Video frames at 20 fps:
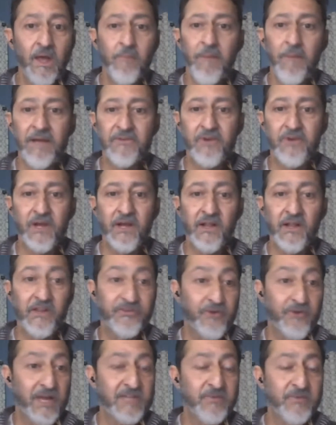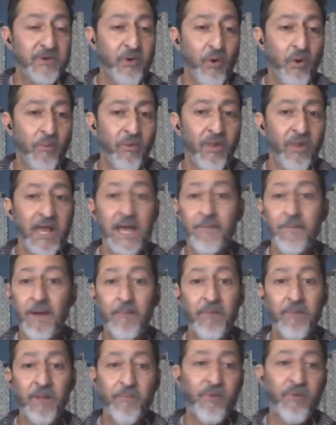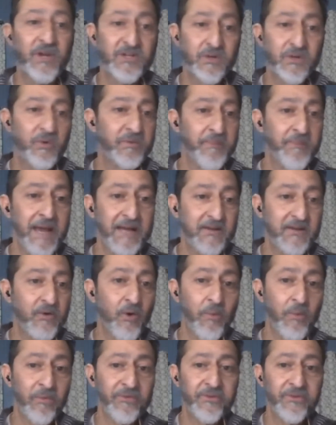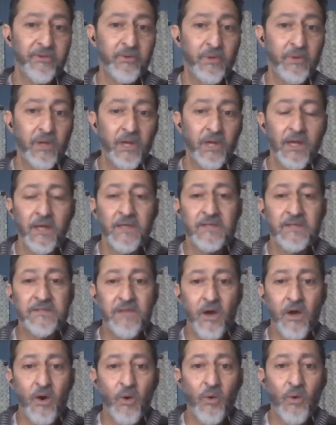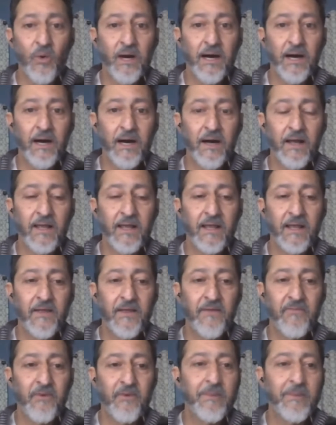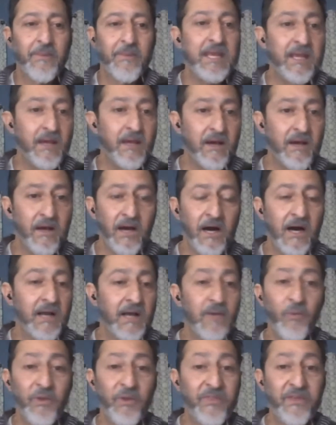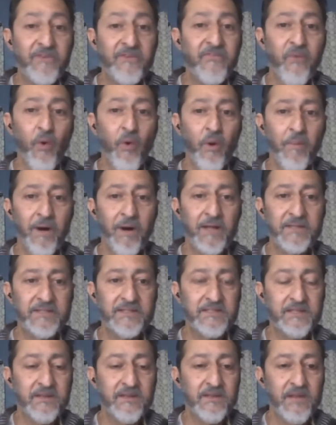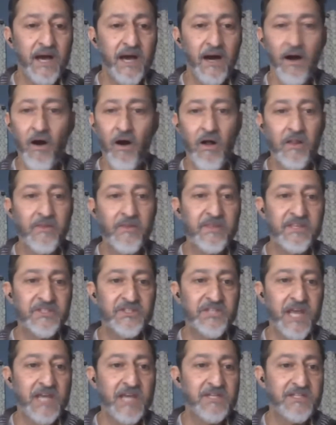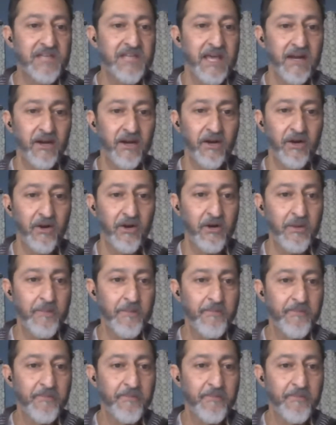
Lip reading: My triglycerides were normal, and my blood pressure was back to normal too. So for me, within 4 months, all of these changes had occurred.